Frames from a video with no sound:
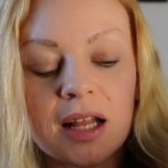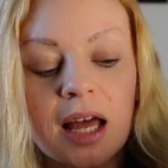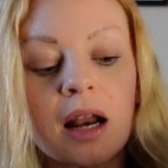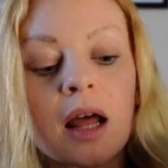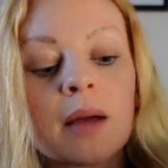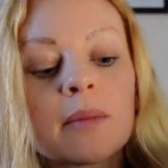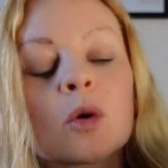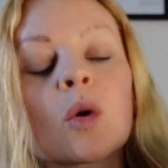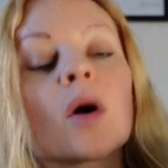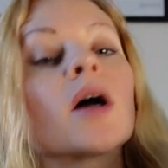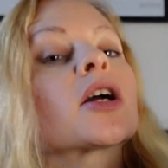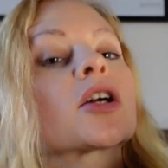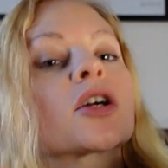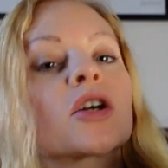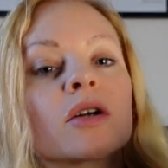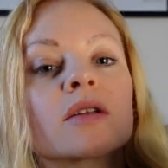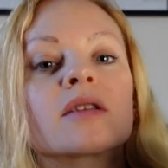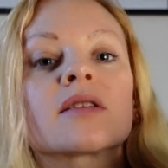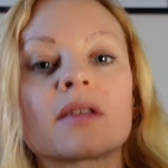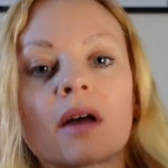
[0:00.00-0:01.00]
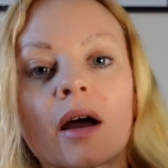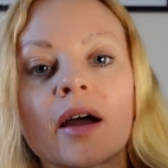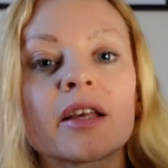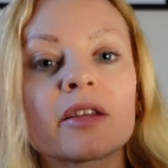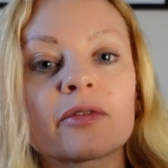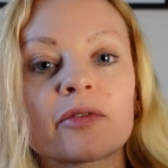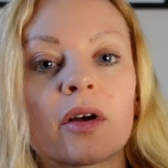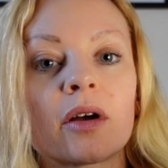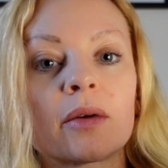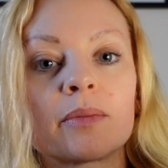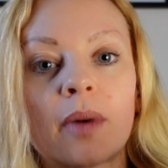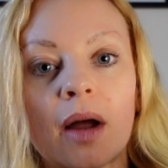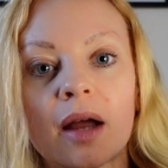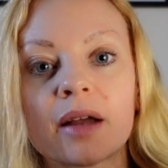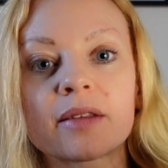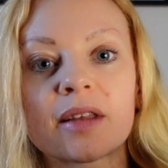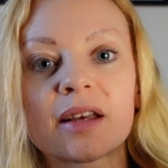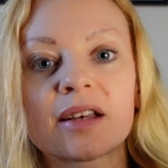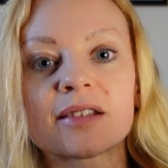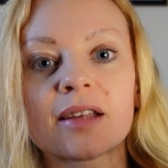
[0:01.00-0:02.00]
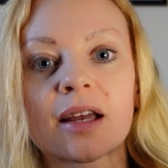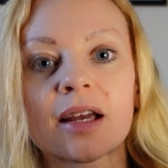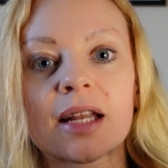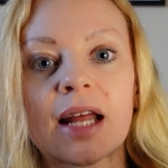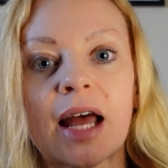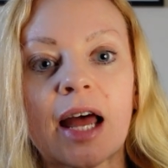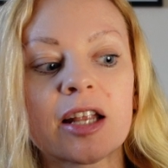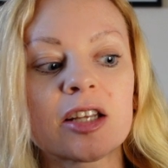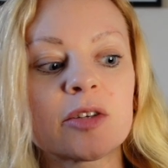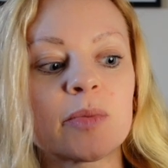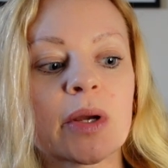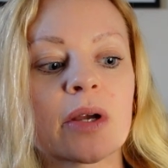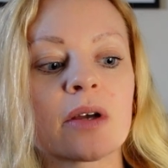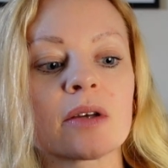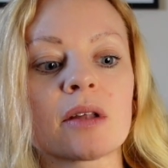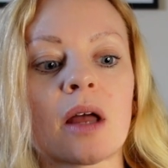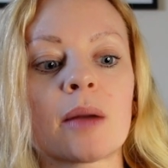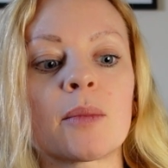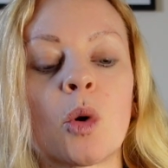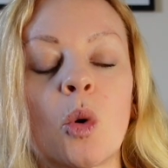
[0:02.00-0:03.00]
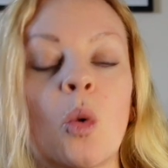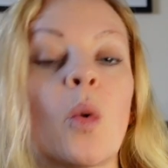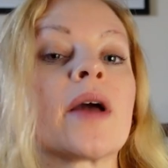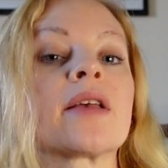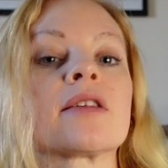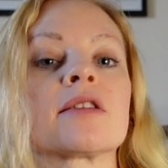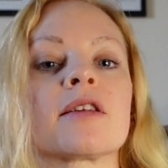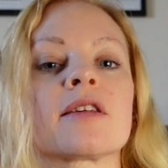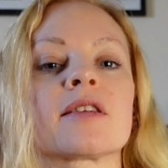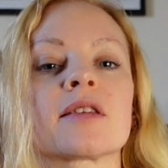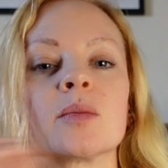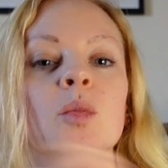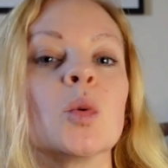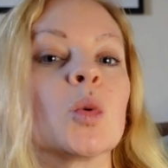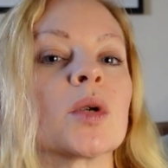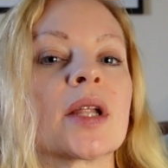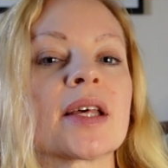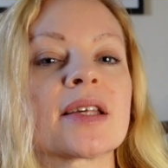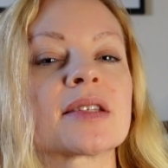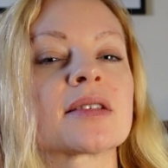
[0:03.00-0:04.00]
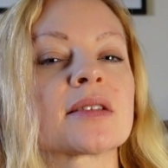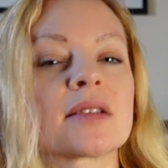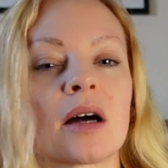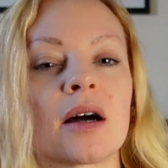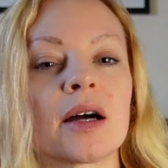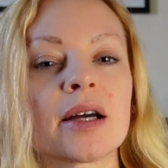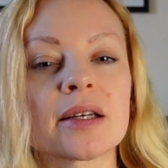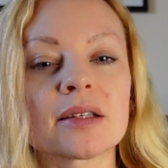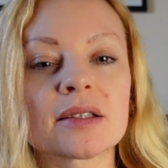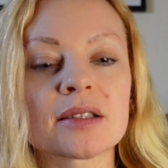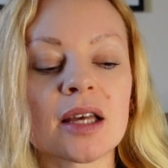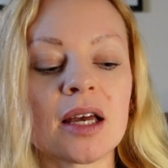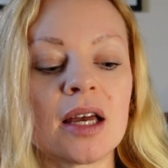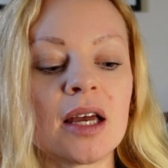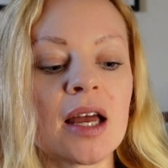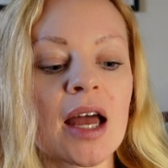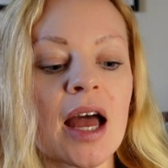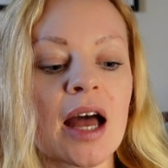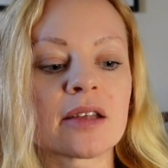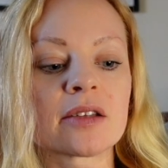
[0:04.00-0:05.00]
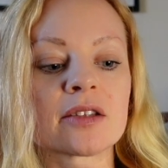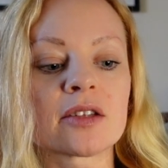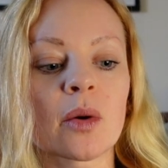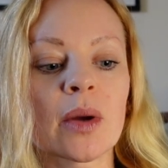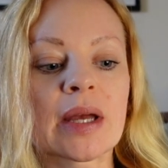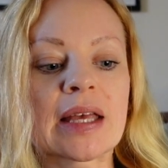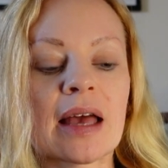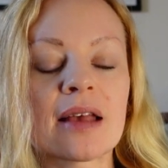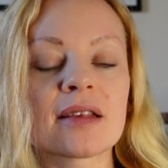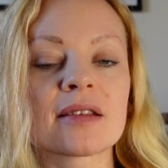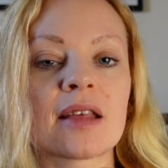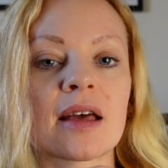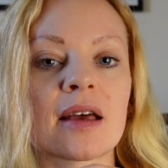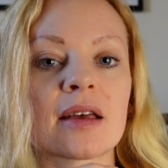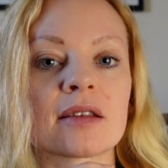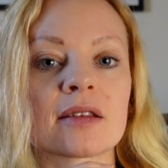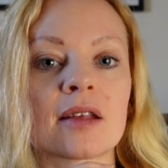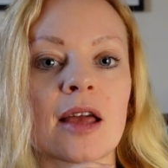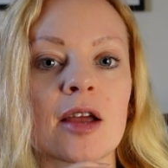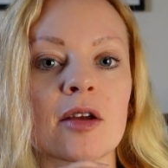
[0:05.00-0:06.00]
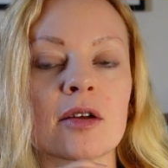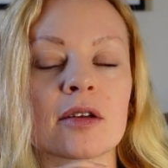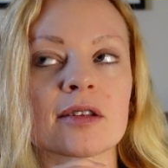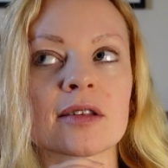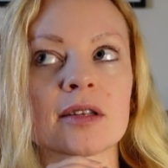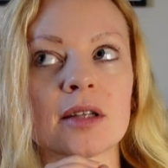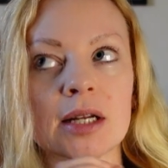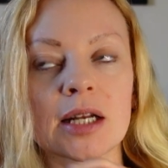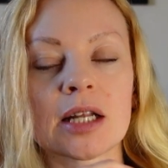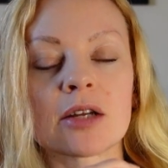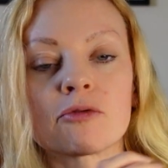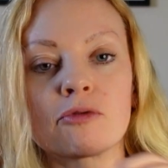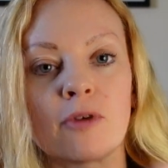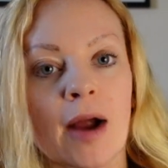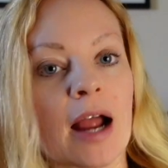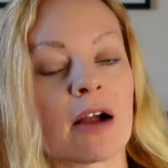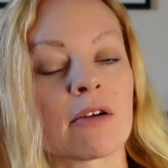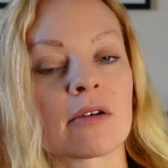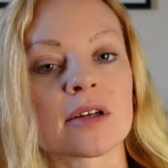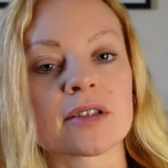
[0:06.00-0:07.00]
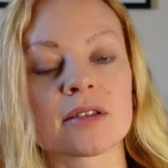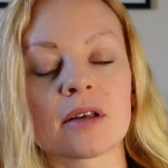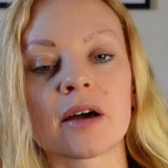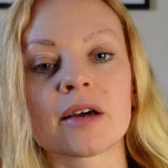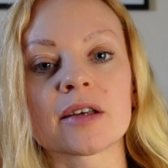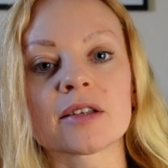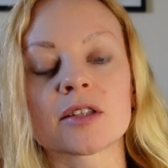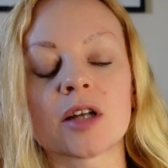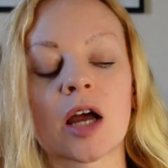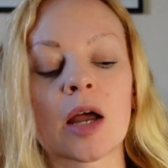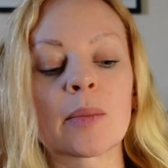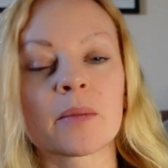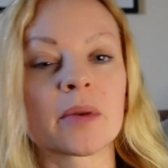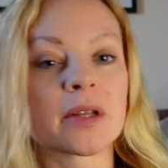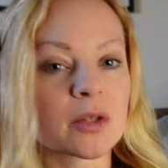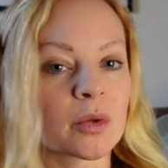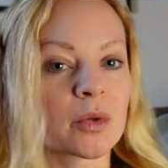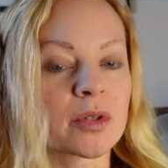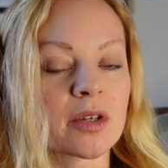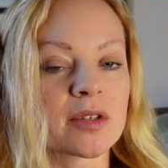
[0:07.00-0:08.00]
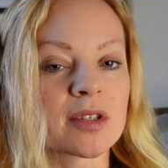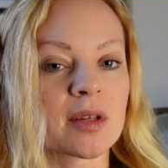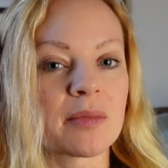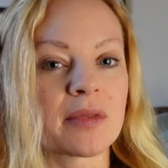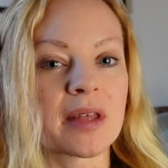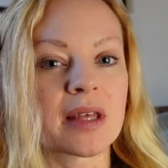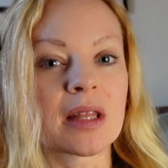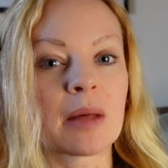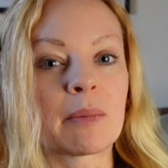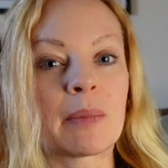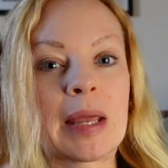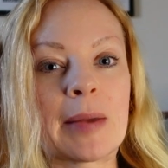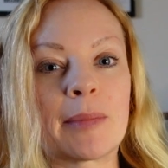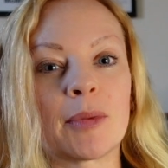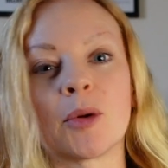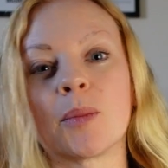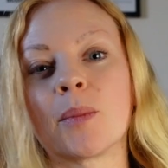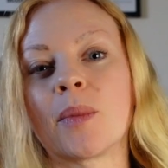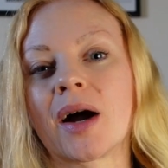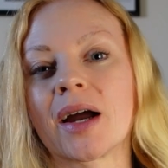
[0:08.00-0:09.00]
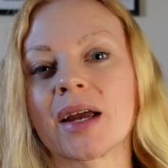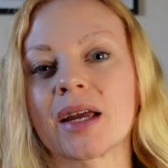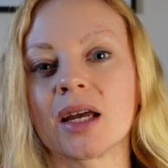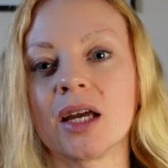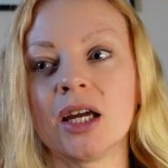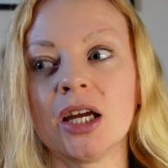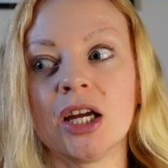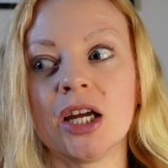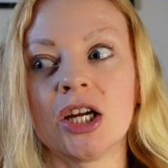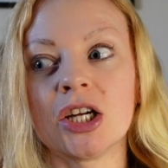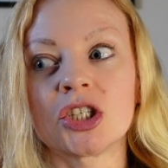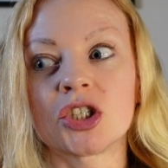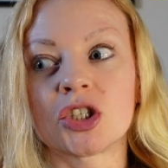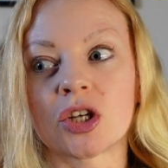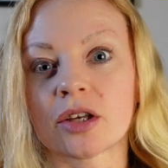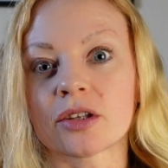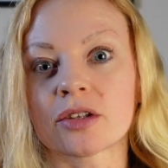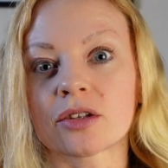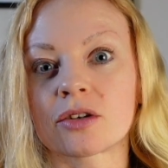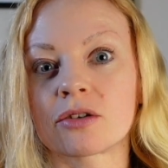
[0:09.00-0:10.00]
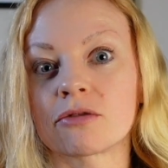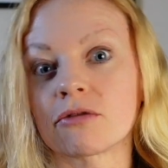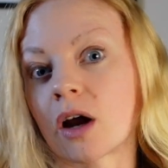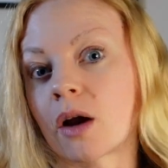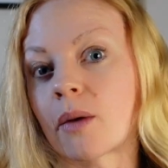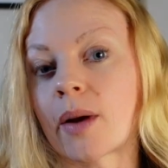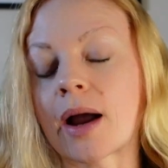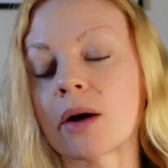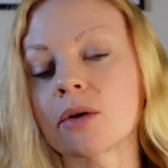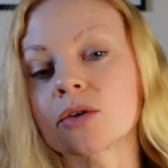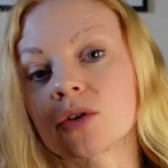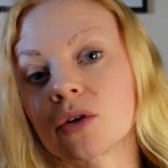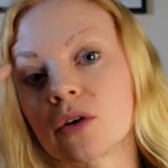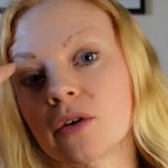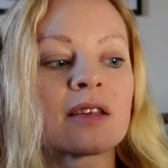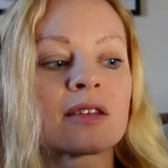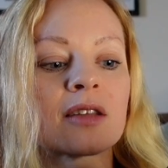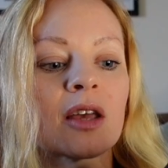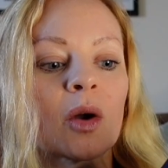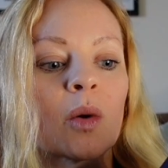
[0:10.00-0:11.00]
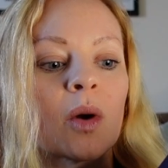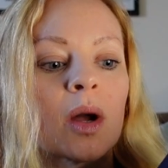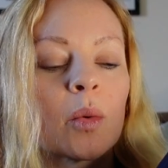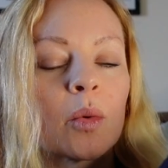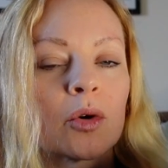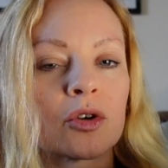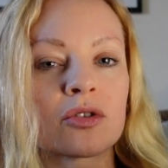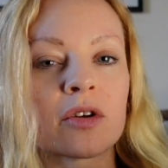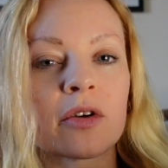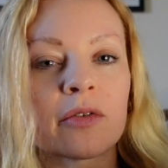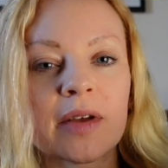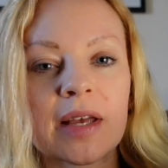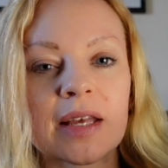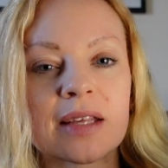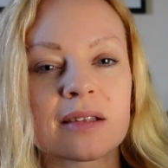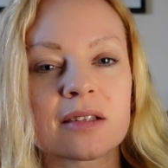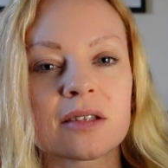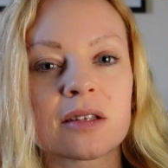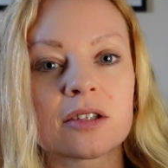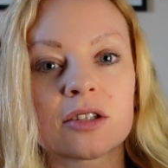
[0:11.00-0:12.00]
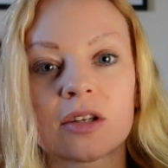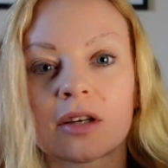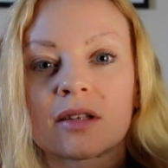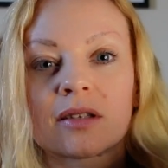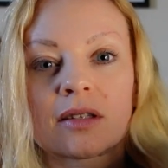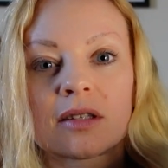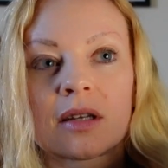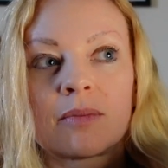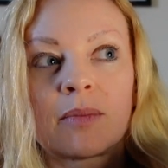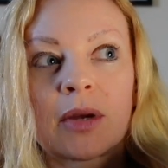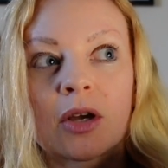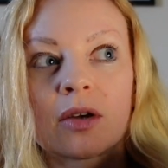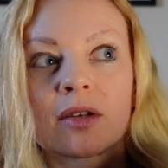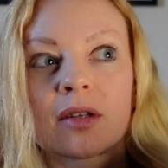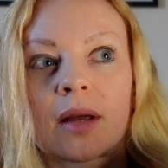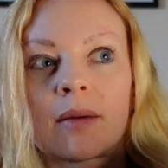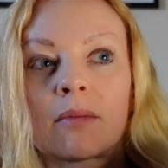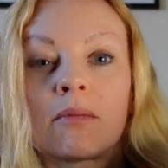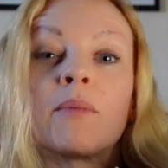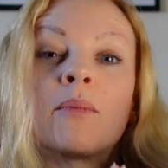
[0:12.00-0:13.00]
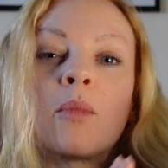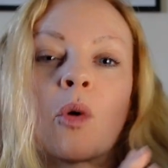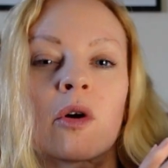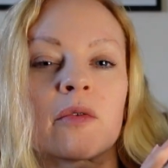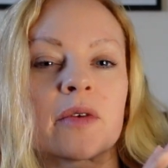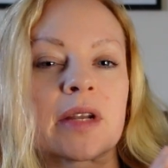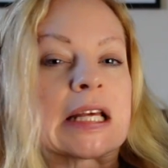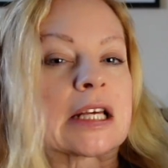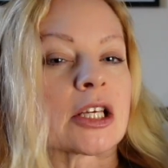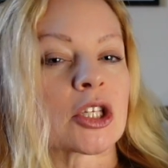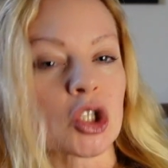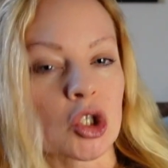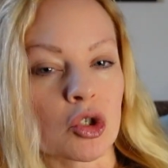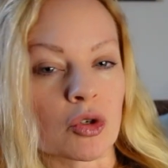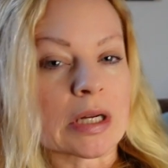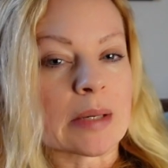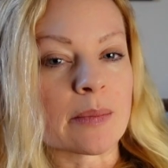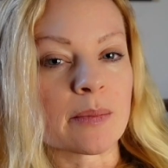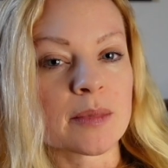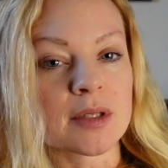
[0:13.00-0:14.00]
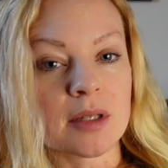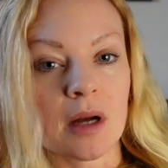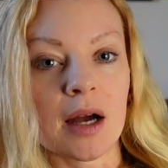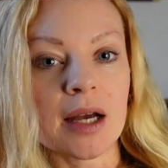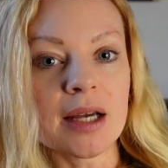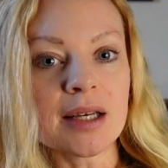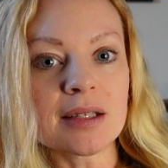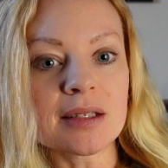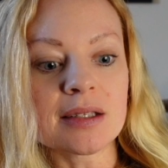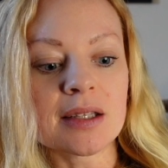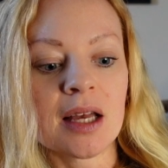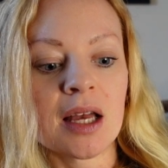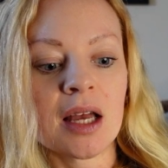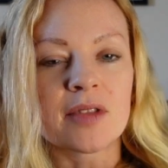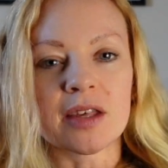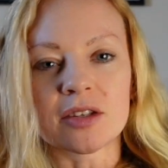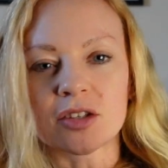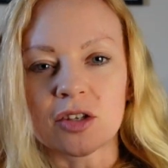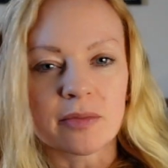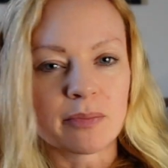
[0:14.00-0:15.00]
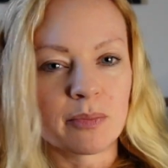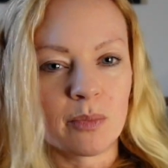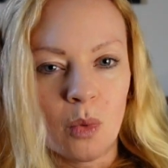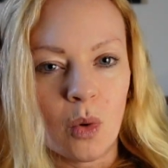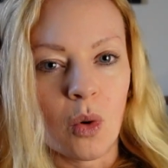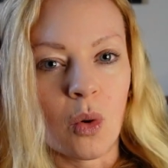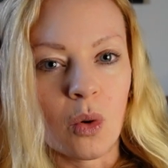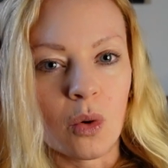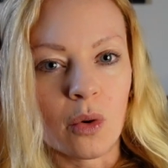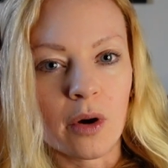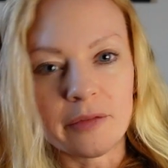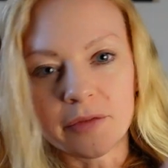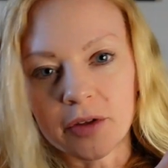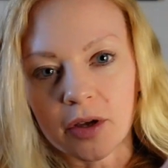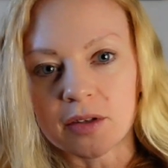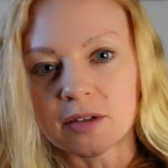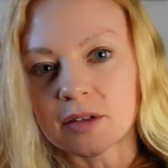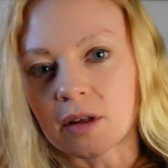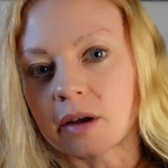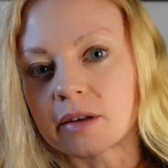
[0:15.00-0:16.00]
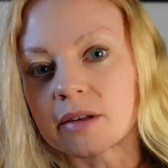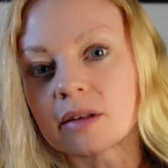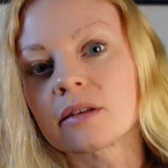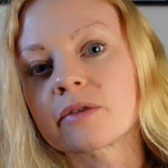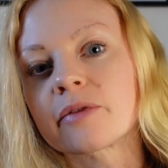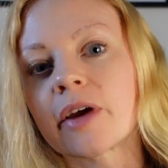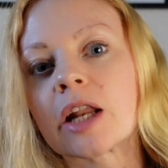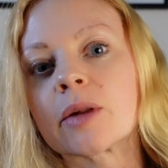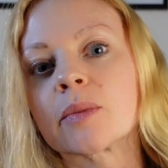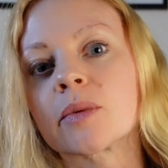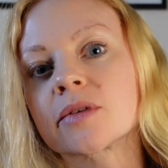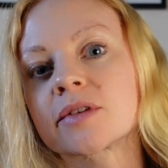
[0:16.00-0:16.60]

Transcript: And I'm quite a good size for buying things secondhand because I'm always the smallest size, and so I guess that is a slightly rarer size type, but it's also something that people might just grow out of. So I wonder if it's just because I'm more of an extreme size, there's just more of those sizes available